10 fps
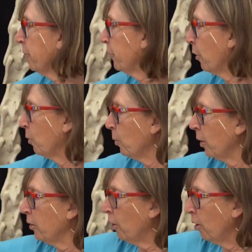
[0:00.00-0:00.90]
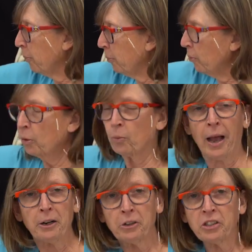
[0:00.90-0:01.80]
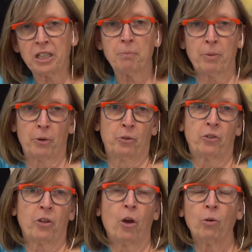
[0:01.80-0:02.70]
So the rider's seat bones